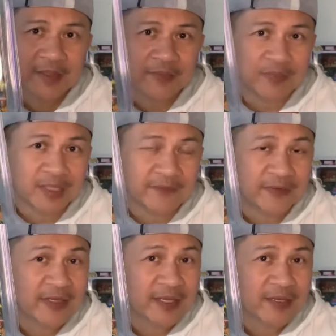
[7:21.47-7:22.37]
but
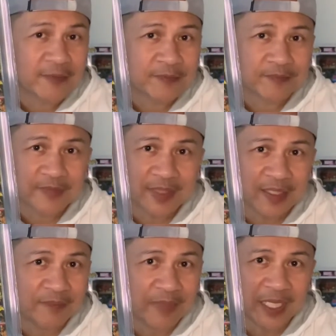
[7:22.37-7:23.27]
for now,
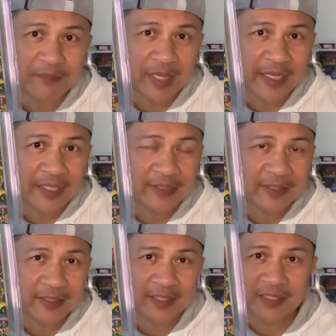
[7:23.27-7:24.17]
I'd buy it
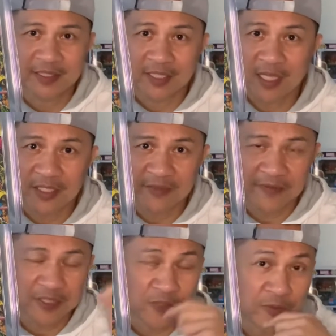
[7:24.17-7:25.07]
since it's a
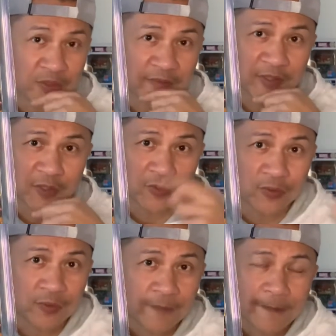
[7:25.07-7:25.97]
controversy. We don't even
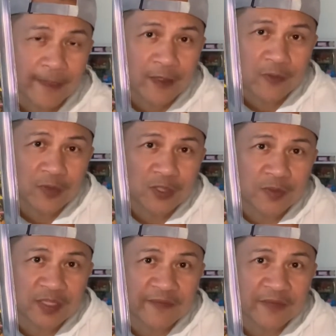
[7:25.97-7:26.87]
know which
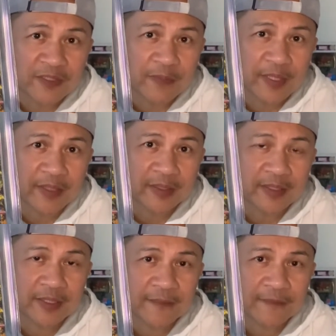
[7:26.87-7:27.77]
one's the first
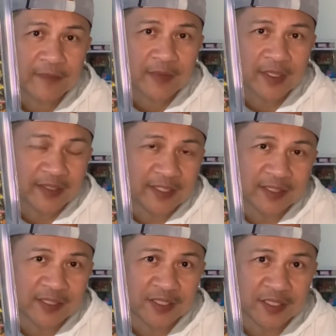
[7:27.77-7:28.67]
appearance. I guess
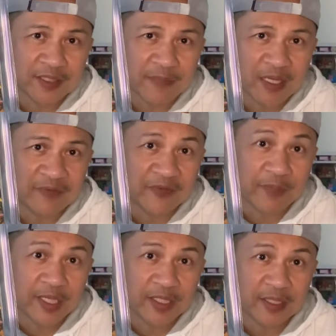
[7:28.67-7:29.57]
it's just a matter of
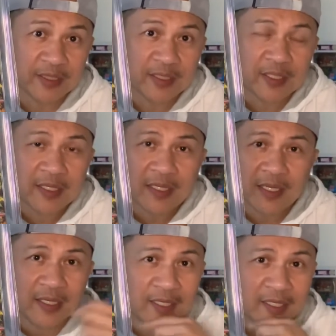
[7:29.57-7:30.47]
opinion.
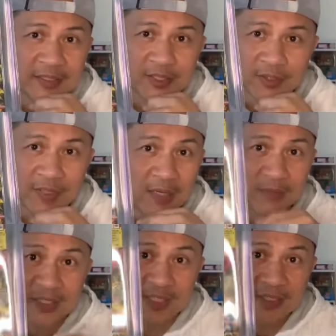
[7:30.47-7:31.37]
So I
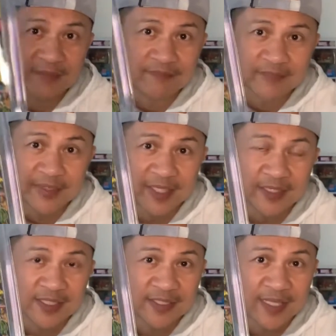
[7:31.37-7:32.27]
would just get
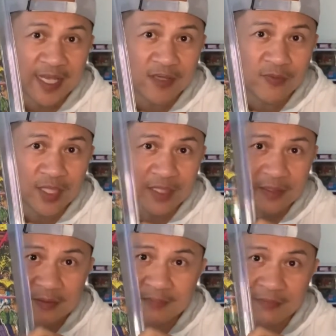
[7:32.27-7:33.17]
this now
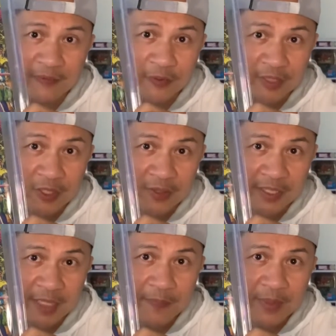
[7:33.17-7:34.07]
before it goes
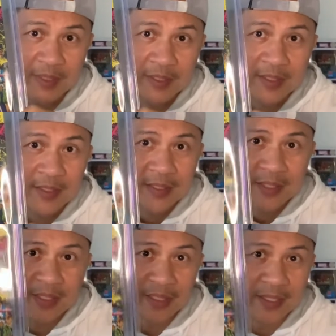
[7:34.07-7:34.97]
up
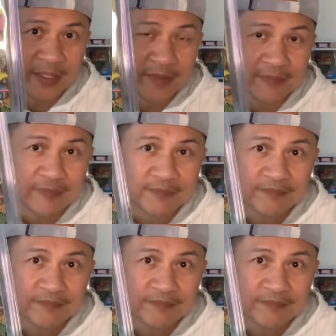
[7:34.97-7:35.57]
and